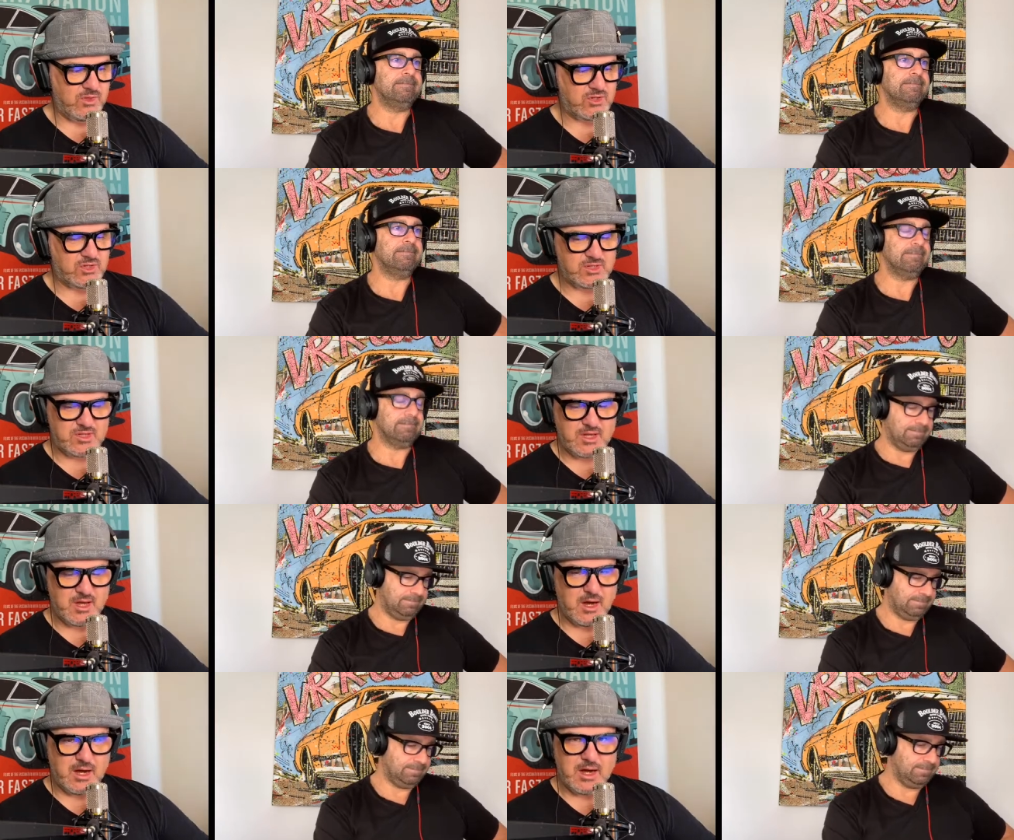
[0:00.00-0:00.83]
Speaker 1: this is
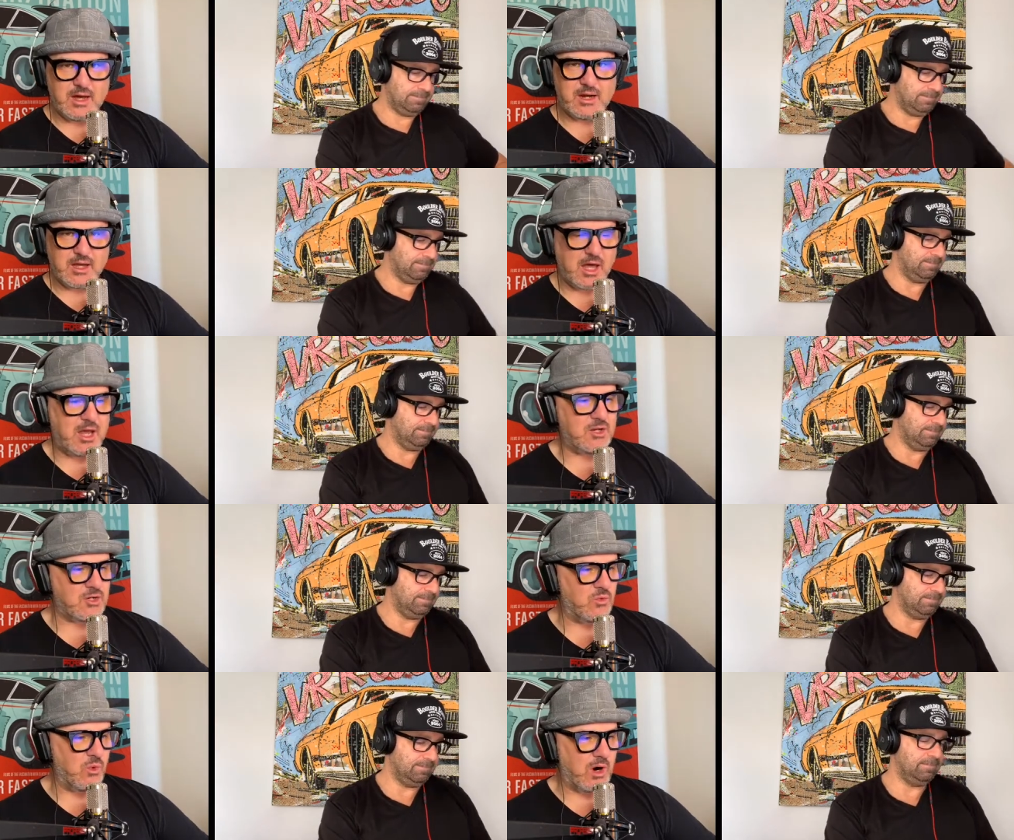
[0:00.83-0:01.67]
the odd
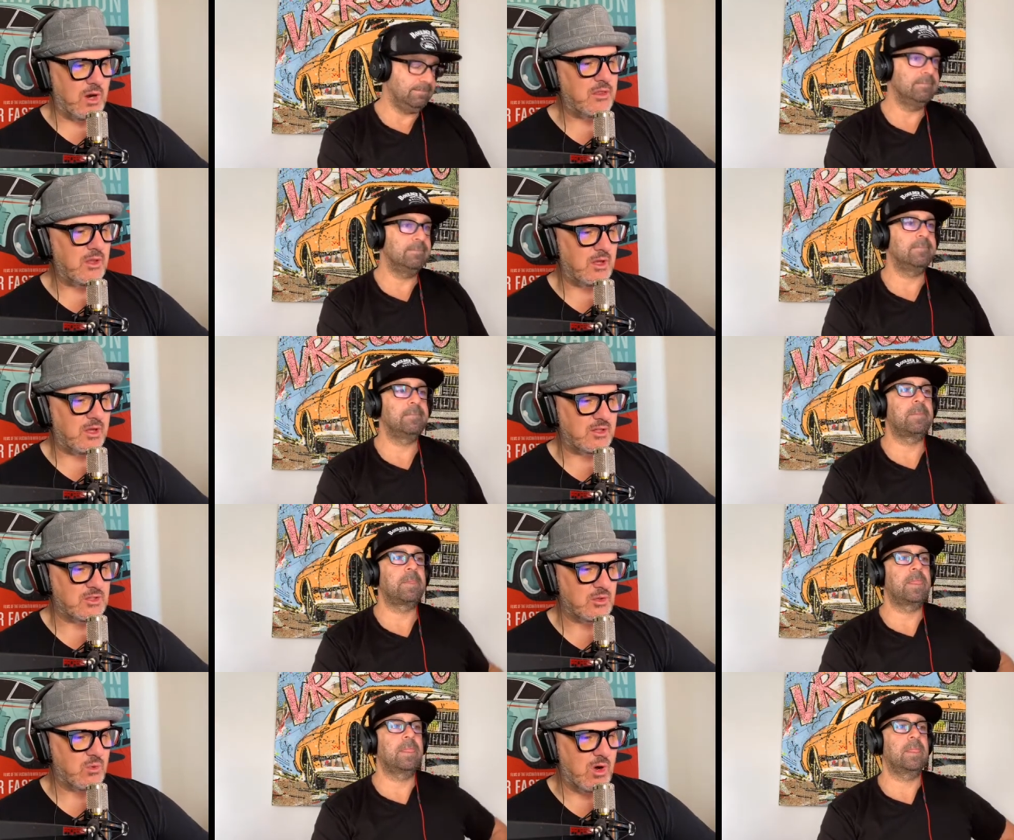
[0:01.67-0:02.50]
occasion where I think
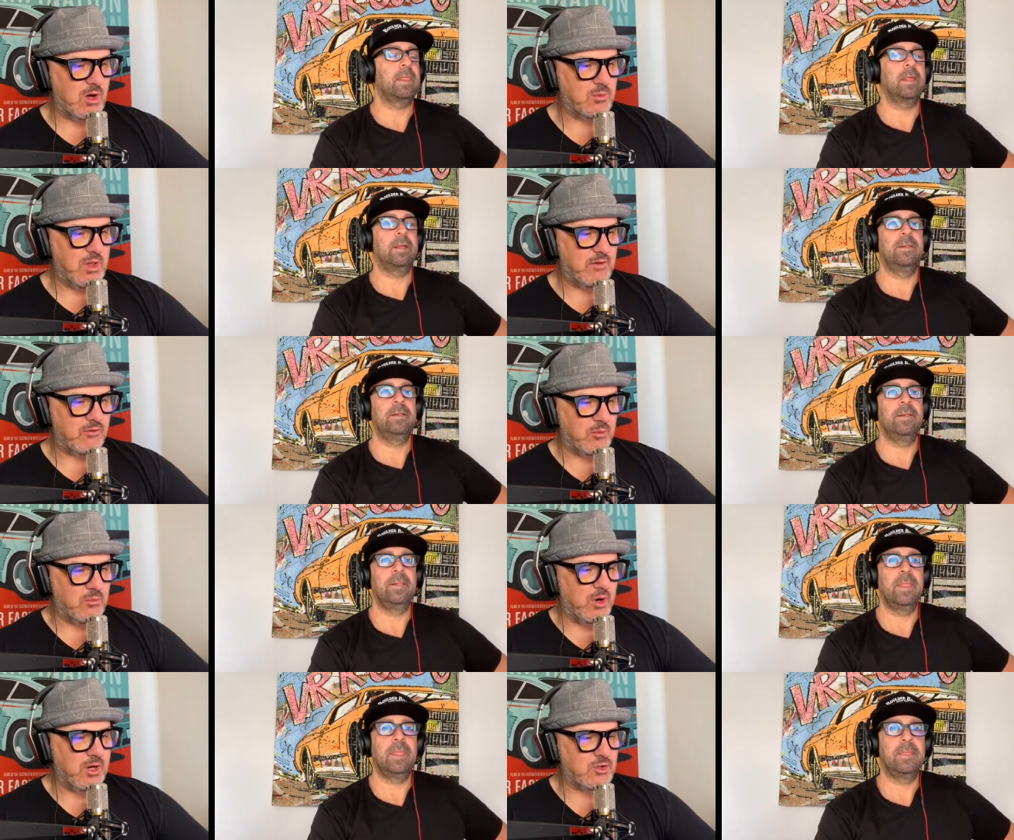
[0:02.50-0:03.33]
it's the wrong
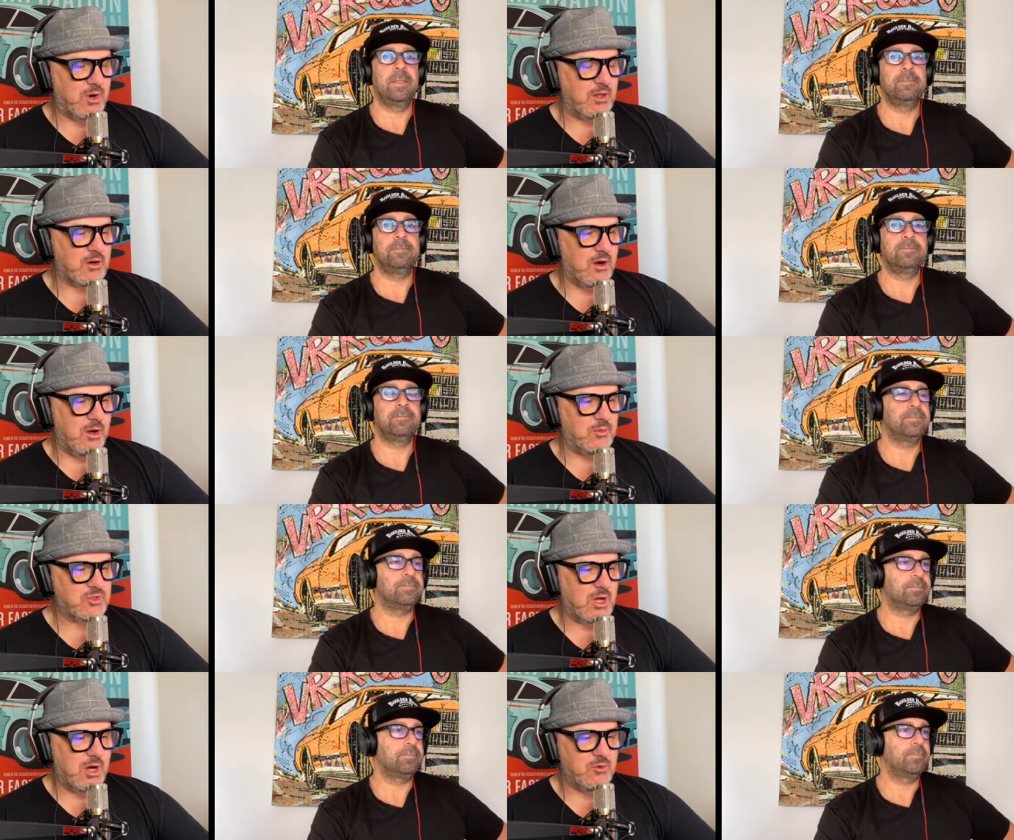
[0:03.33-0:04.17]
platform. Bring a trailer
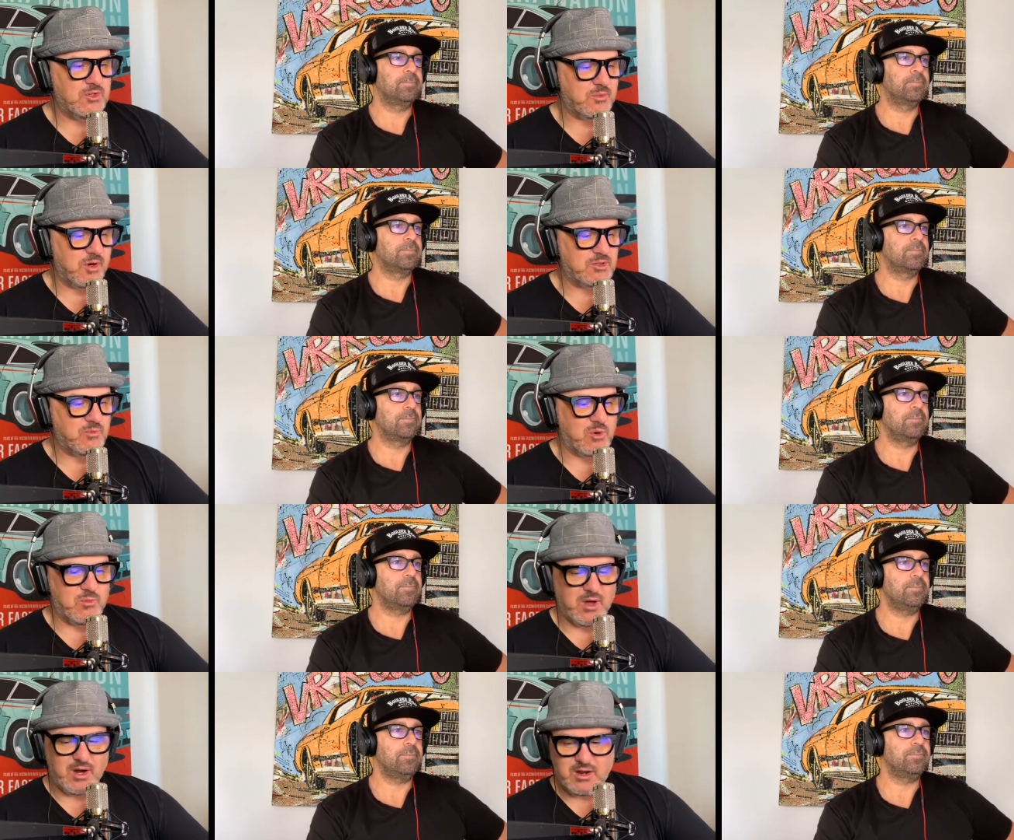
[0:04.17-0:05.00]
almost always brings
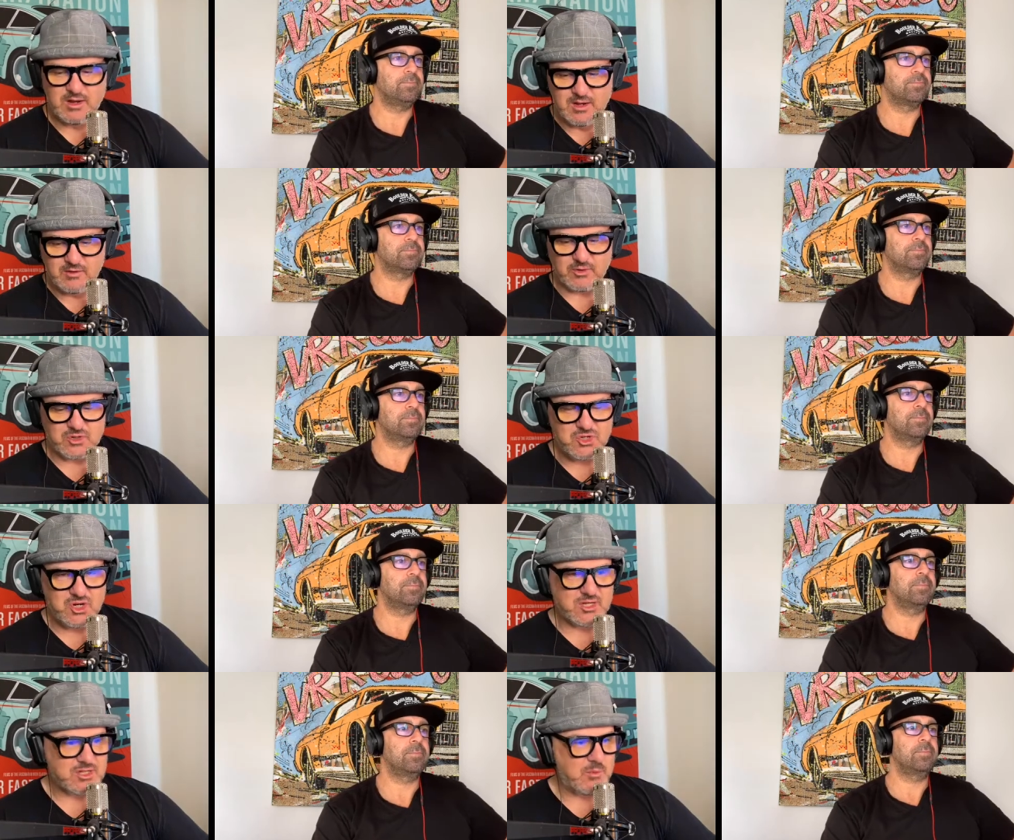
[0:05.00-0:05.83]
more money for
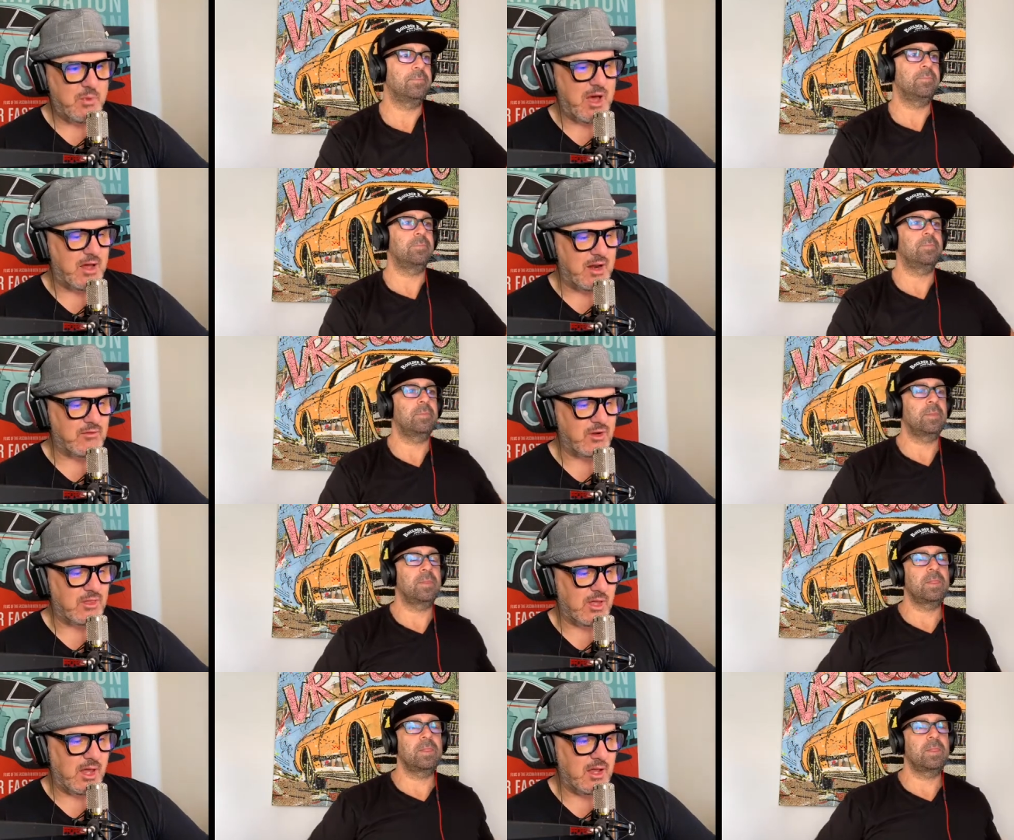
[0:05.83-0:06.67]
just about
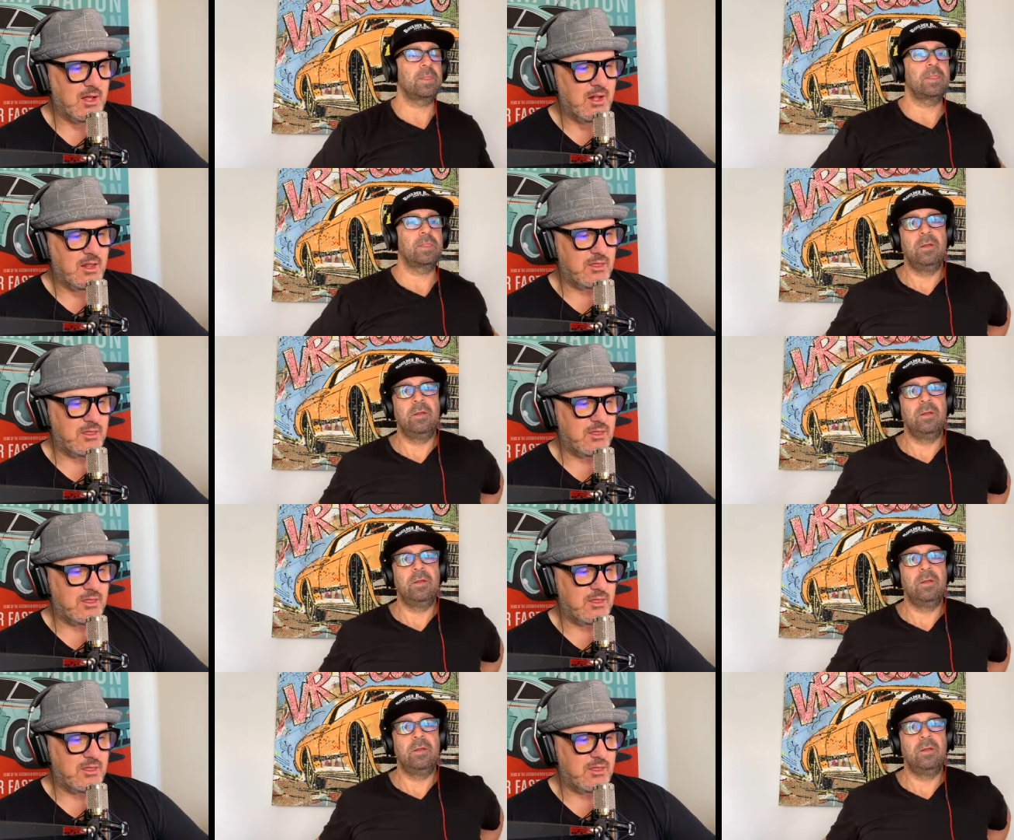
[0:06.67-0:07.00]
everything.